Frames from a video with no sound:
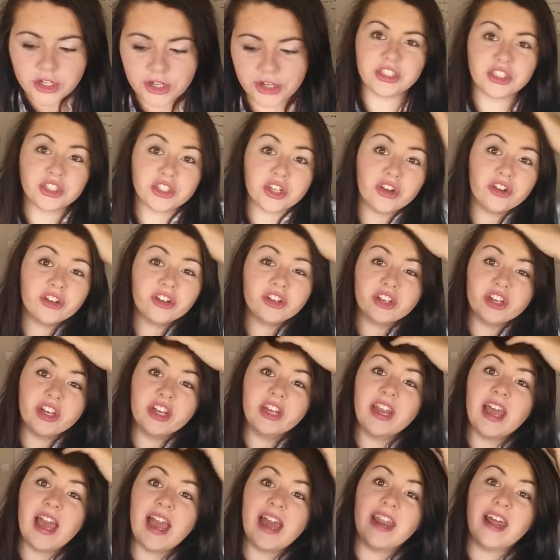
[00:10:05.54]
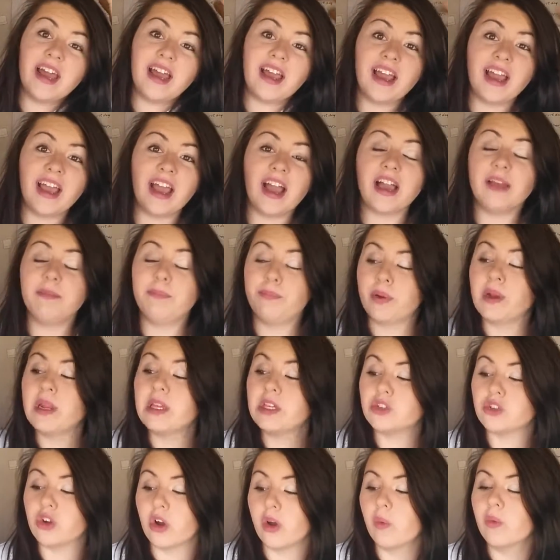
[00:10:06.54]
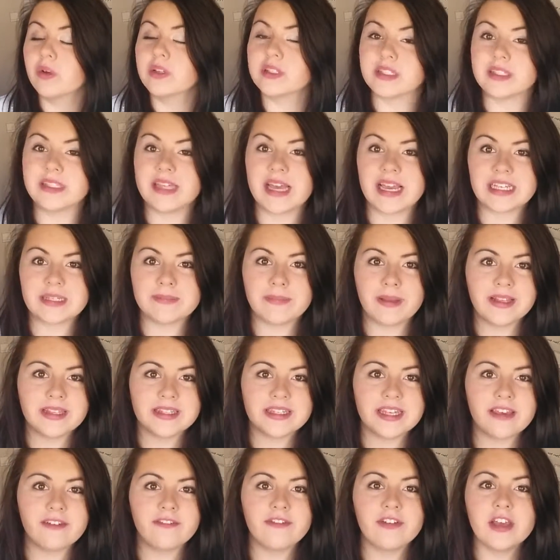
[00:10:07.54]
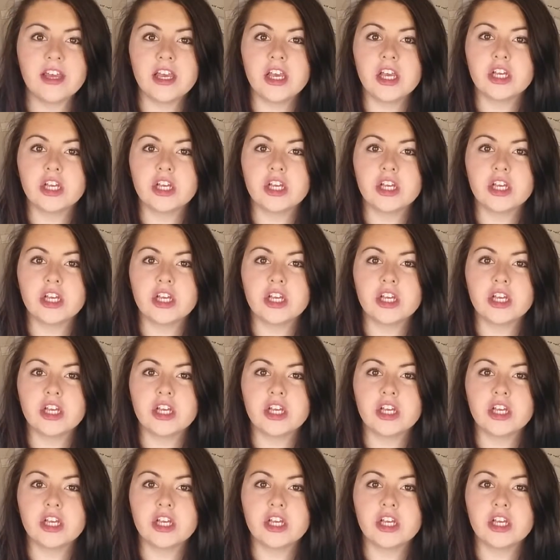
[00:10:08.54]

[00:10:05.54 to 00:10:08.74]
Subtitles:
So good, and I'm pretty sure it wasn't that expensive,